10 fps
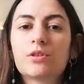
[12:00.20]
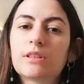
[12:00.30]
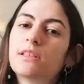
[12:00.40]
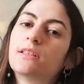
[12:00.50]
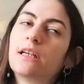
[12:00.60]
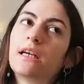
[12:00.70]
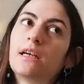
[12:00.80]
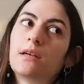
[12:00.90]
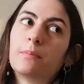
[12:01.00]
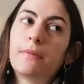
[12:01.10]
you can
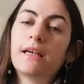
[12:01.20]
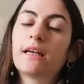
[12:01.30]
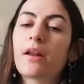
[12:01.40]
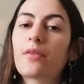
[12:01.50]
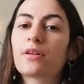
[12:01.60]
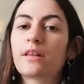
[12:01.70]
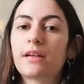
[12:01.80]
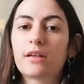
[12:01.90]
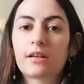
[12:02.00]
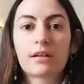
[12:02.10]
make another
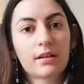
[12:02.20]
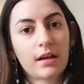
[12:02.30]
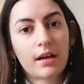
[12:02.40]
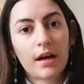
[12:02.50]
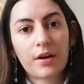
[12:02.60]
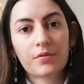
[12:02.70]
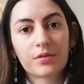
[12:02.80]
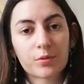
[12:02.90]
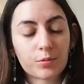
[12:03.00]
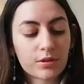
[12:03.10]
layer
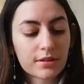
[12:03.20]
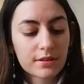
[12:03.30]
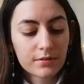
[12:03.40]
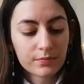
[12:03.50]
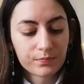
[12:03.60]
afterwards.